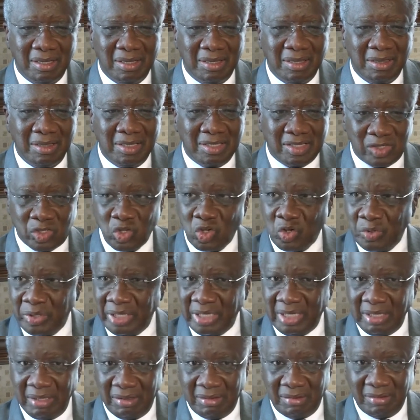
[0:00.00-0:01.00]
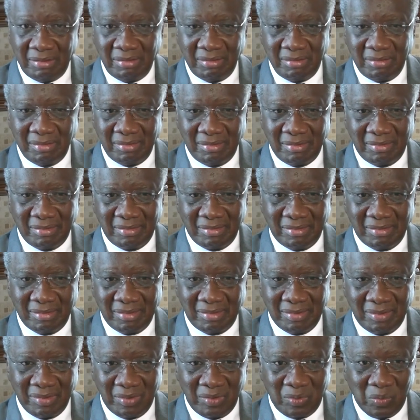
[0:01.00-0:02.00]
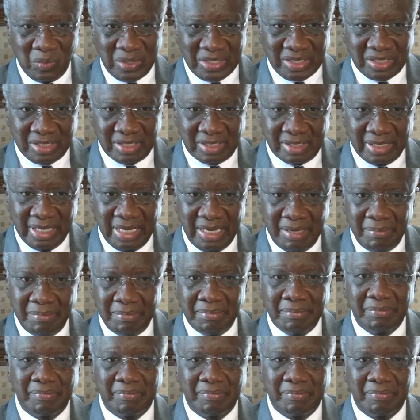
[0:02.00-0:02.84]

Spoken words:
The story was the same.